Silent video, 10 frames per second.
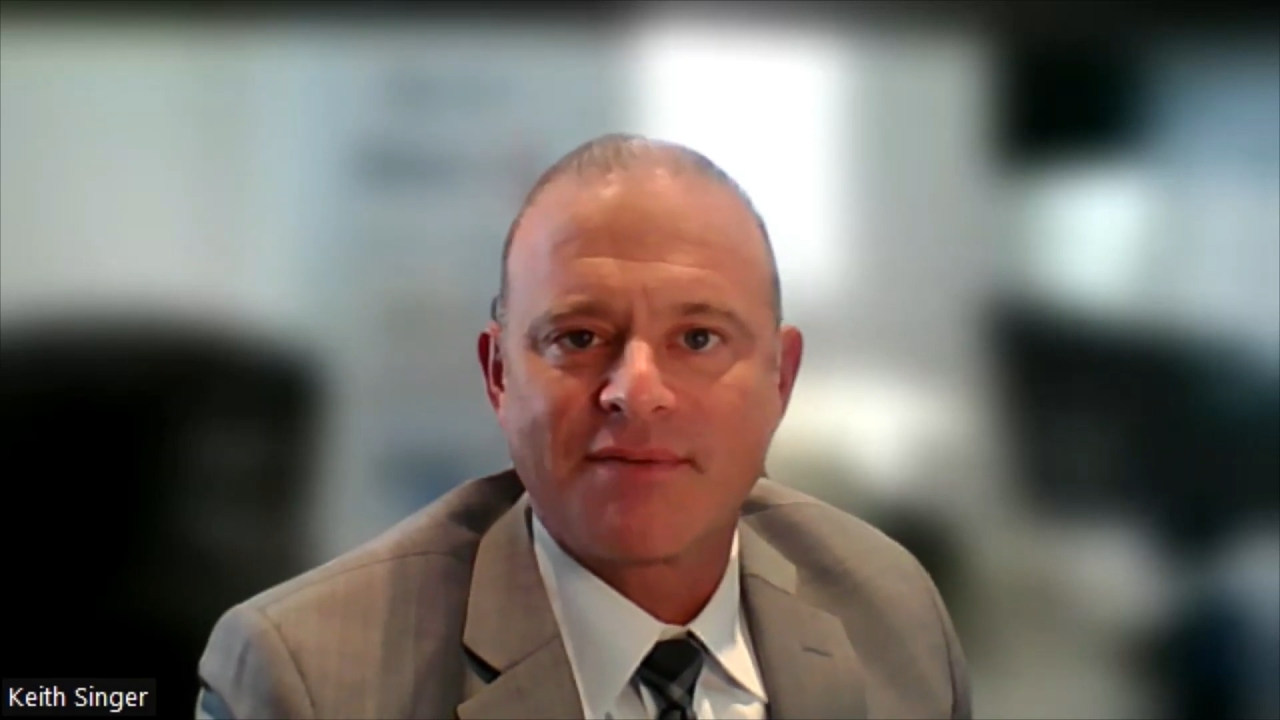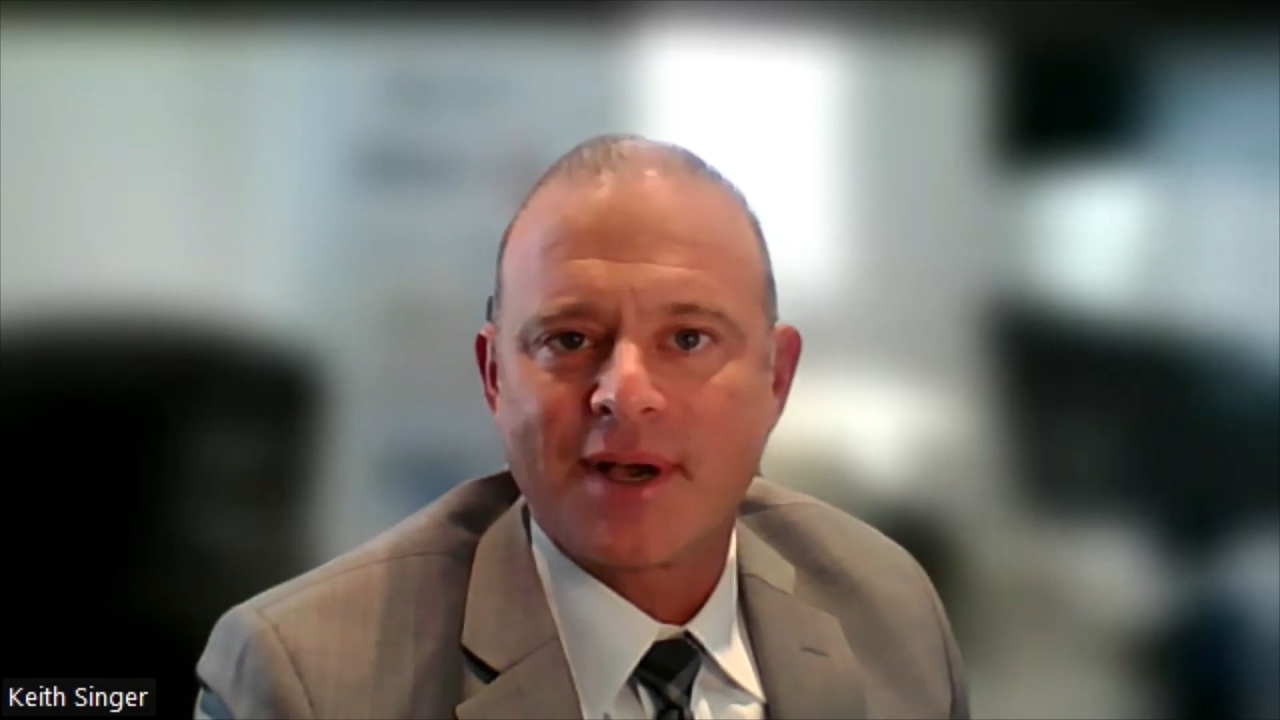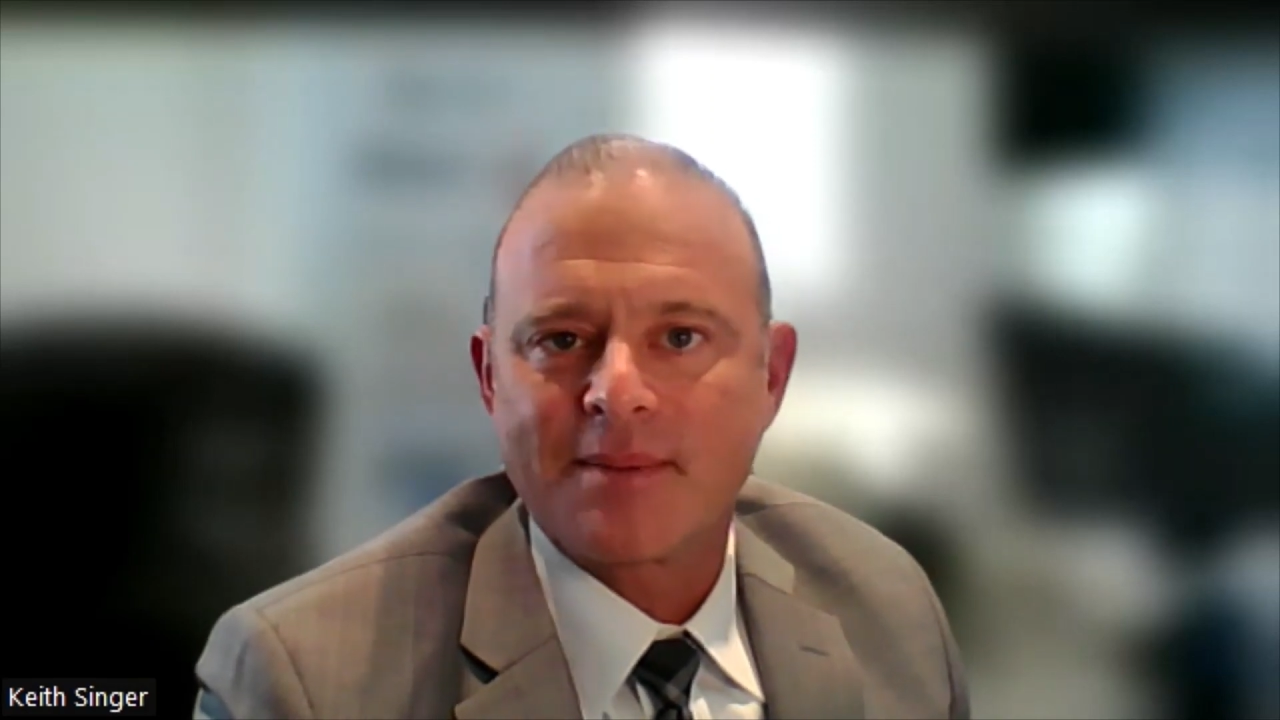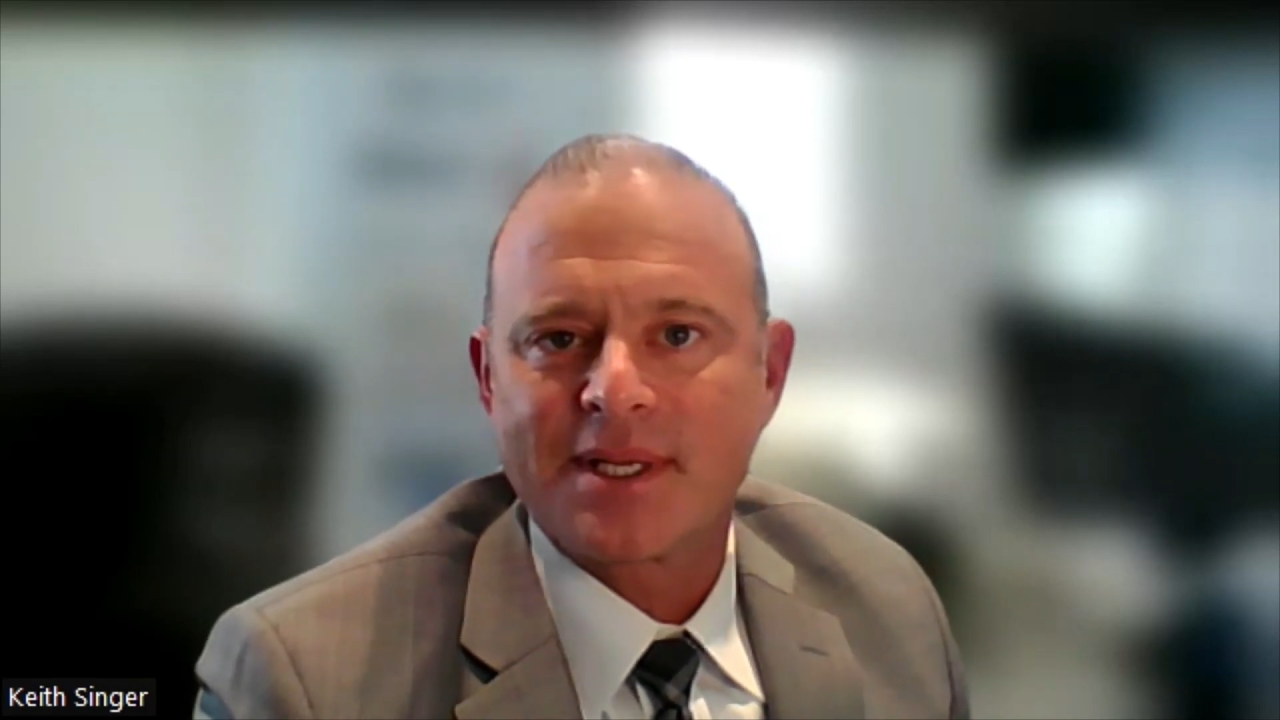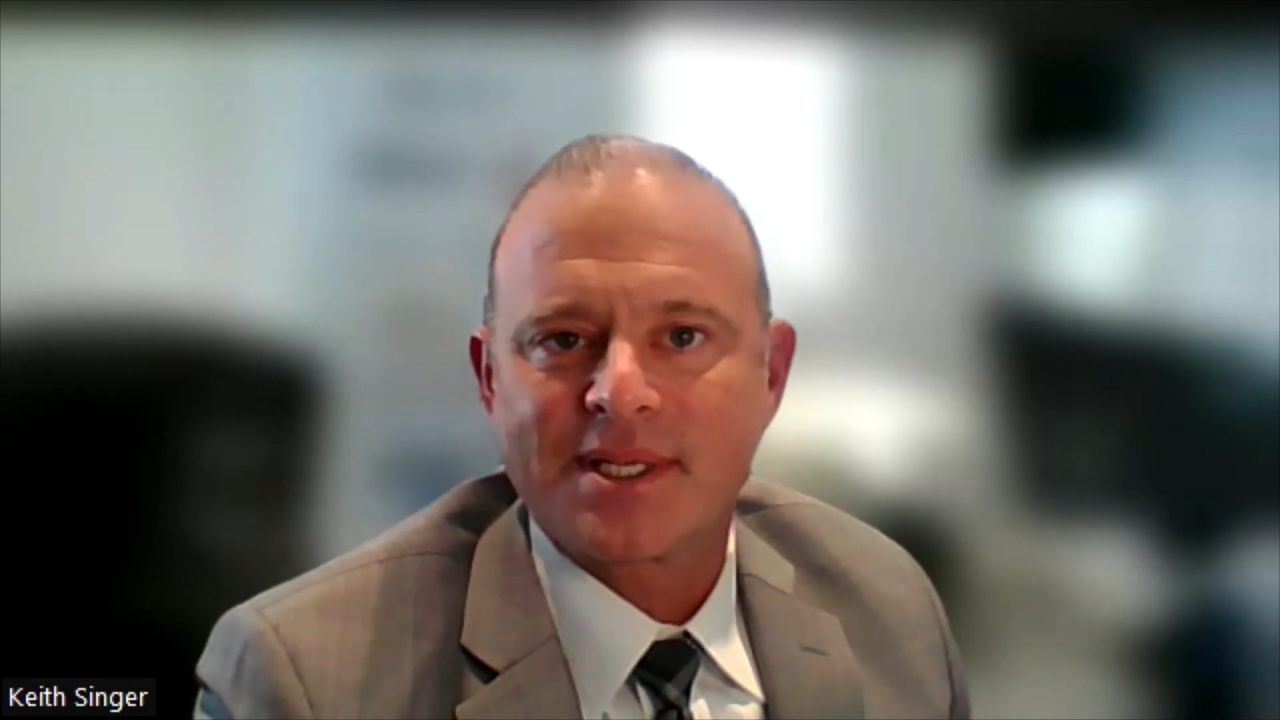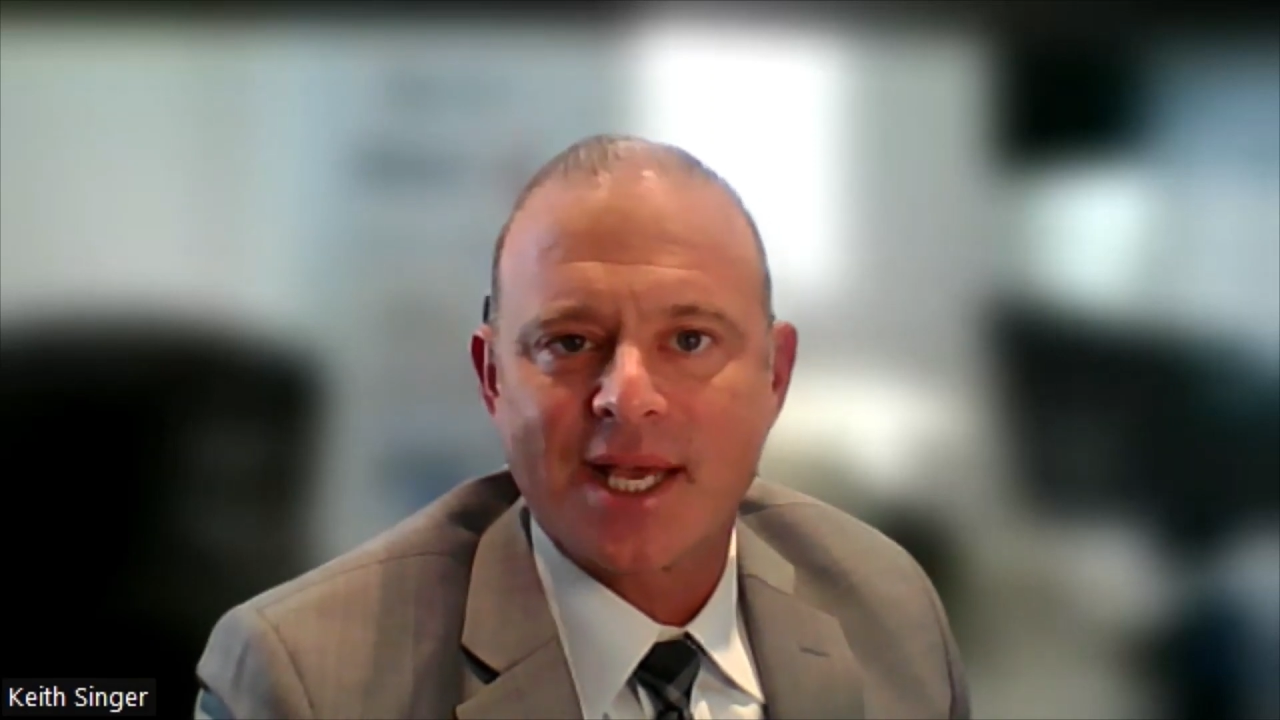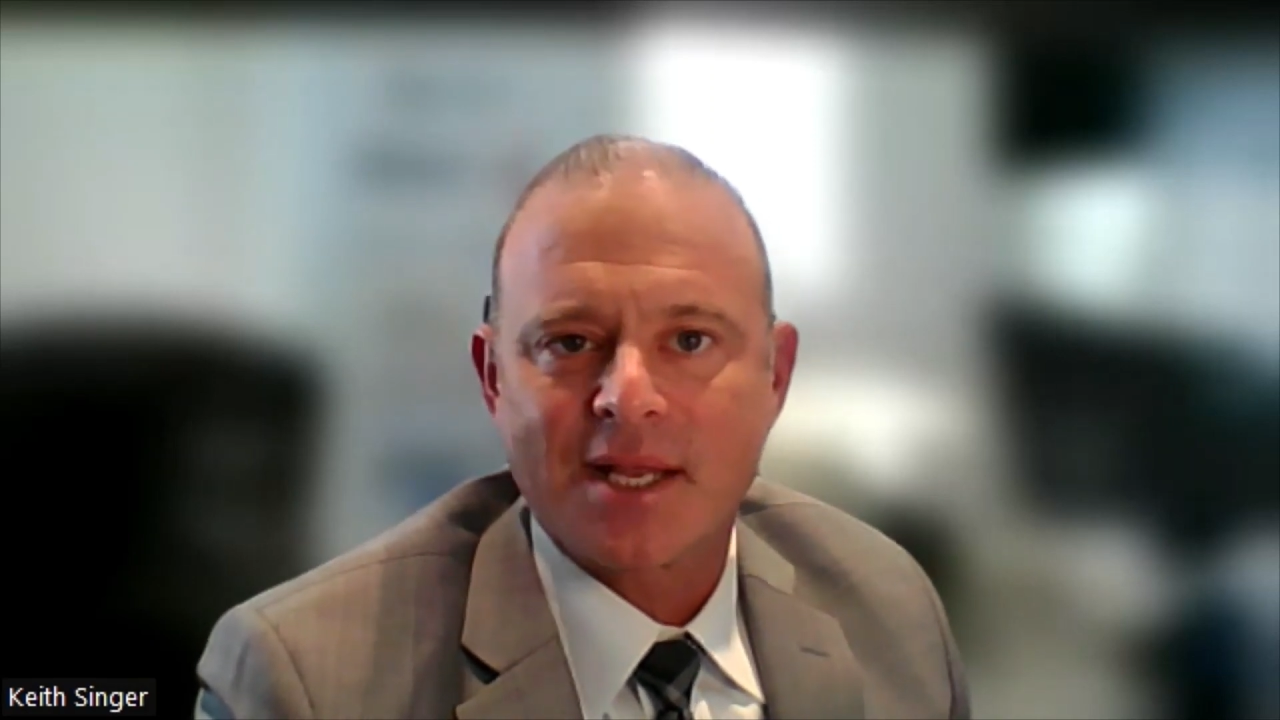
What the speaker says: 5 million,